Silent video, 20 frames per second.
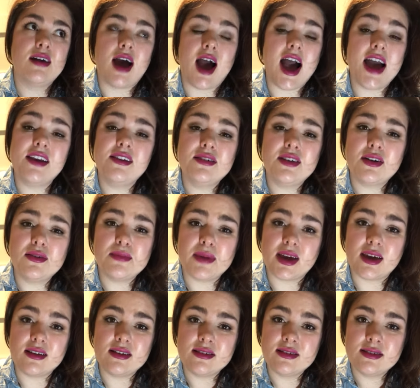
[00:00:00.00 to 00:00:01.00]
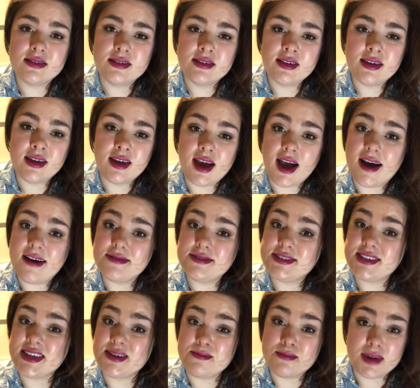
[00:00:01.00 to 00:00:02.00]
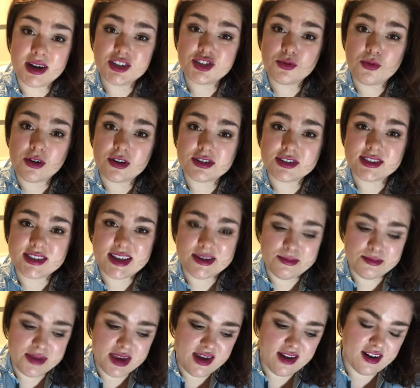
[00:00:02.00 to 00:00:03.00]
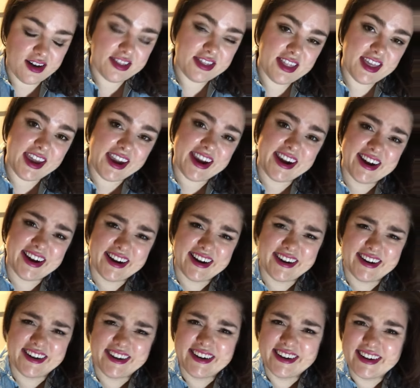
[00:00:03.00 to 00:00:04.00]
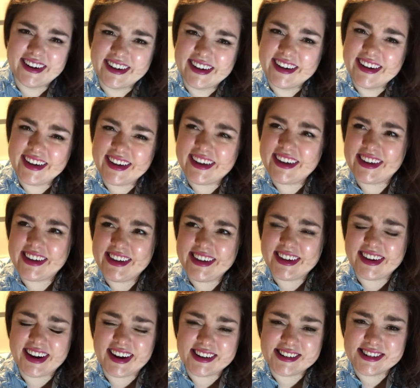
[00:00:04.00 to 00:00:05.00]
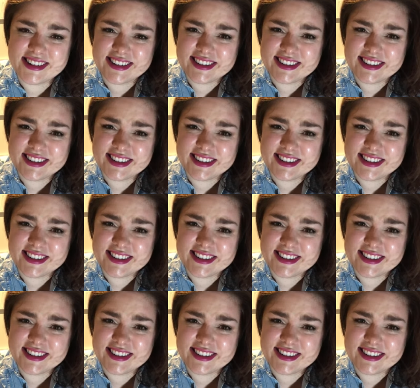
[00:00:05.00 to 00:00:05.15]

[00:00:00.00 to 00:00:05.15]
I don't know, man. I've seen much worse than me on there, you know?